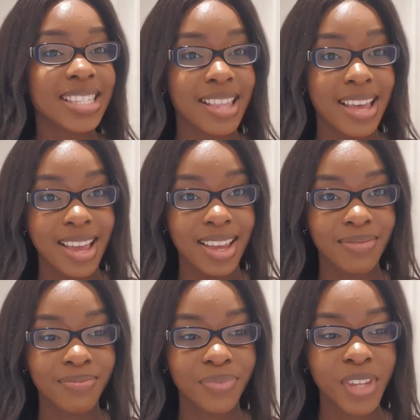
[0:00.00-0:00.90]
day,
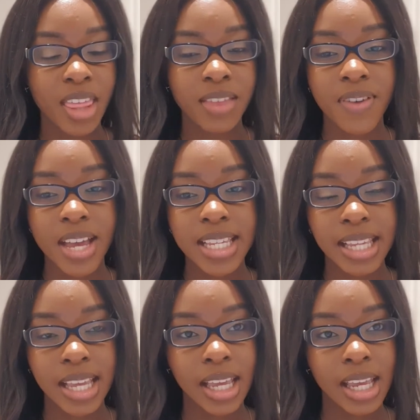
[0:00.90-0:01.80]

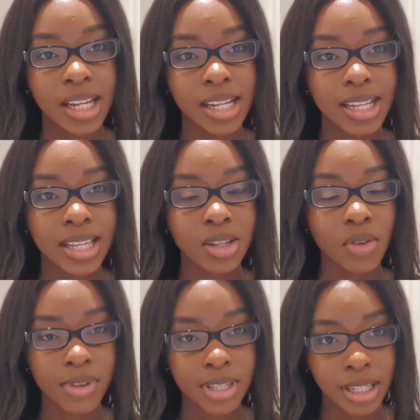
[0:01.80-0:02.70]
it is
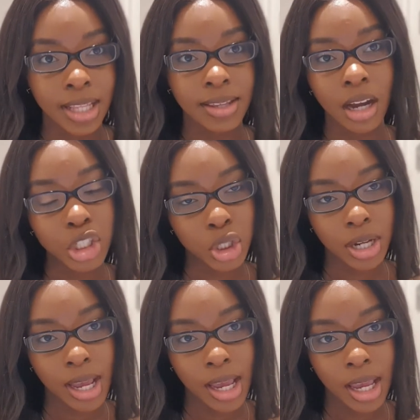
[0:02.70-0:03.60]
obviously induction
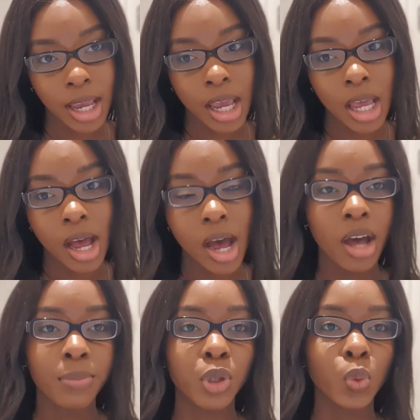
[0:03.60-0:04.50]
day.
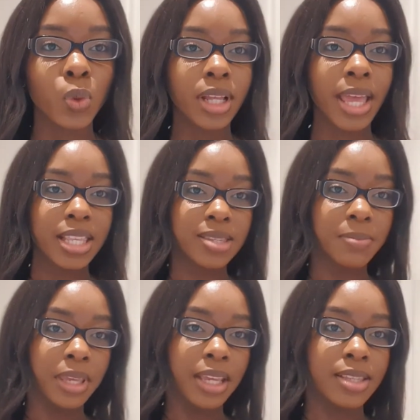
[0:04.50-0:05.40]
You will get to
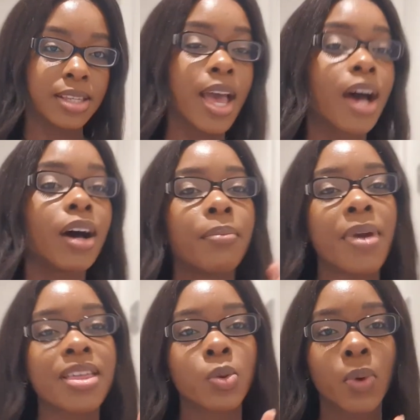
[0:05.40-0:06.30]
meet.
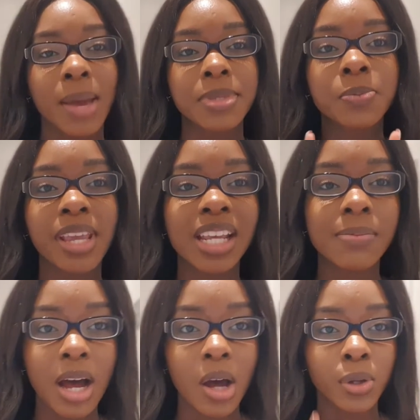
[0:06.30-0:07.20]
By the way, I'm speaking
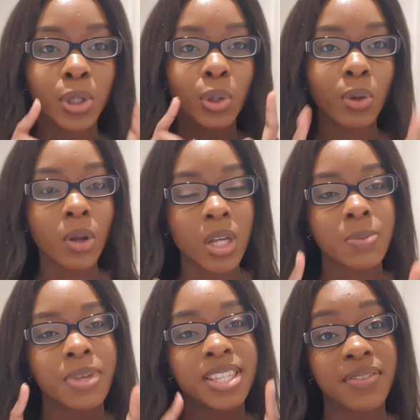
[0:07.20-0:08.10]
about ULAW
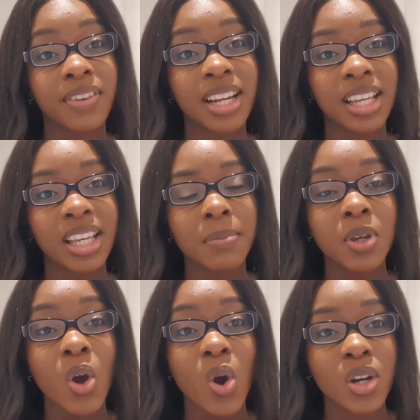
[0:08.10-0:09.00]
specifically
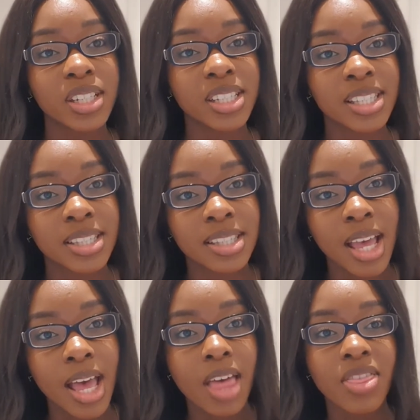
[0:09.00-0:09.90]
because
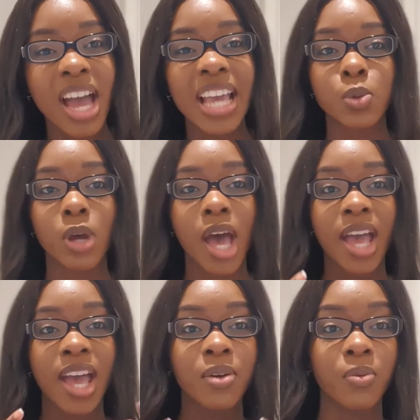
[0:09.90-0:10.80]
that is where
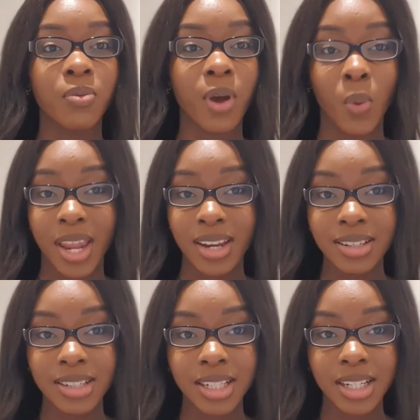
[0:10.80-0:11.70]
I went.
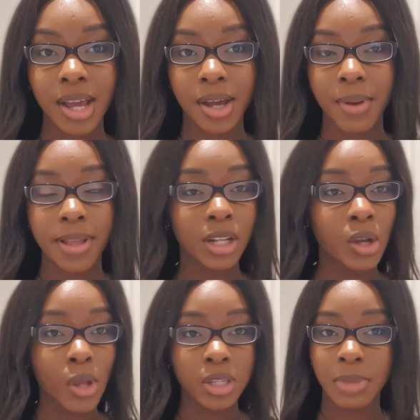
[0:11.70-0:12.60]
I didn't
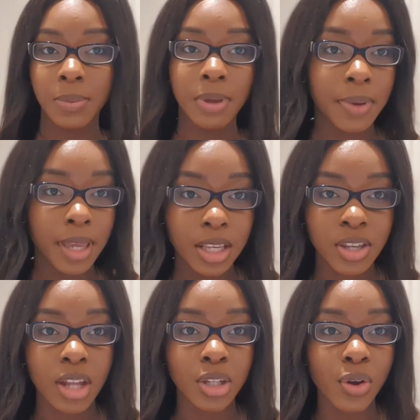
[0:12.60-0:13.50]
go to BPP, so
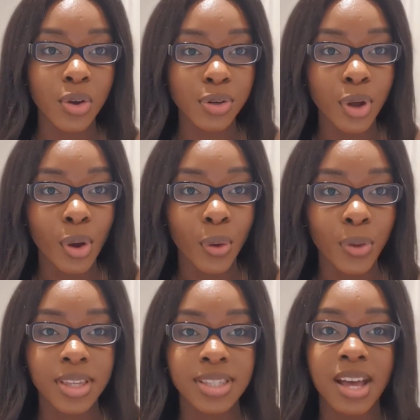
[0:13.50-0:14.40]
I don't know
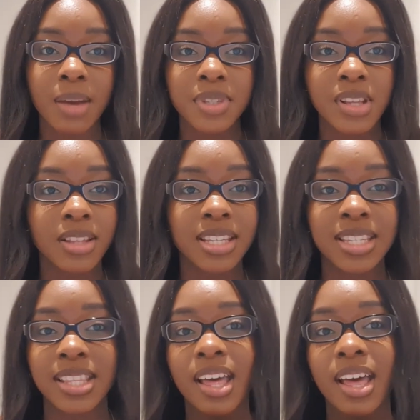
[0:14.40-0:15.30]
the circumstances
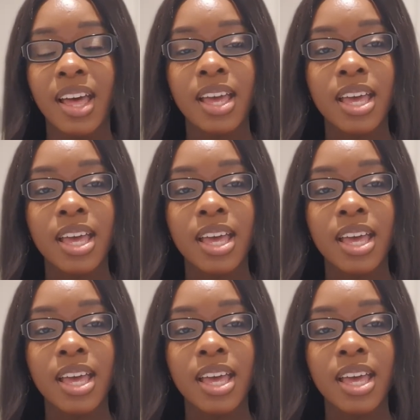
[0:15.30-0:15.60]
there